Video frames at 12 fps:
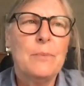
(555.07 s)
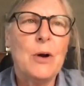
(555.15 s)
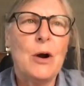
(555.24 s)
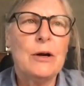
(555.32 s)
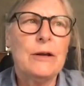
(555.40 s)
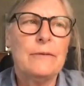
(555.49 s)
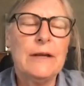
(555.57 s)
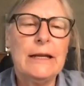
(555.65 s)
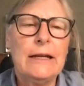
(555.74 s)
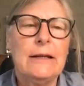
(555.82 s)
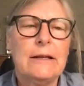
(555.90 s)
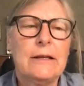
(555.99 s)
part of
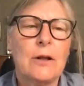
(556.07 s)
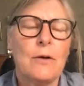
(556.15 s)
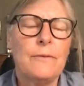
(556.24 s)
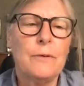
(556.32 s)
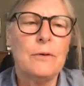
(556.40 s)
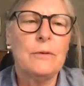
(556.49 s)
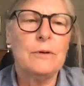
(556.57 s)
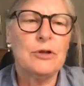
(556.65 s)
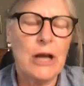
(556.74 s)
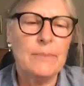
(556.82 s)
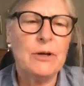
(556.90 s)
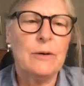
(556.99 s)
getting Slow Food
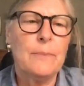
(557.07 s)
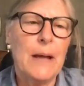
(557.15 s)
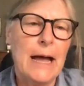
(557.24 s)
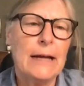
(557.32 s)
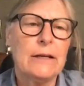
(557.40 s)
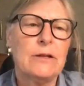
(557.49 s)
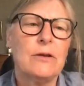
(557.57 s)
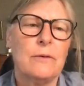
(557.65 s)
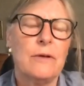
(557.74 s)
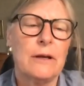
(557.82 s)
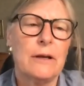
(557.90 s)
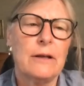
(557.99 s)
chapter back to
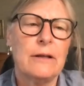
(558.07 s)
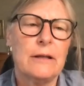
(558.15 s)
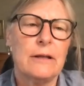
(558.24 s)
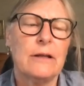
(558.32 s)
the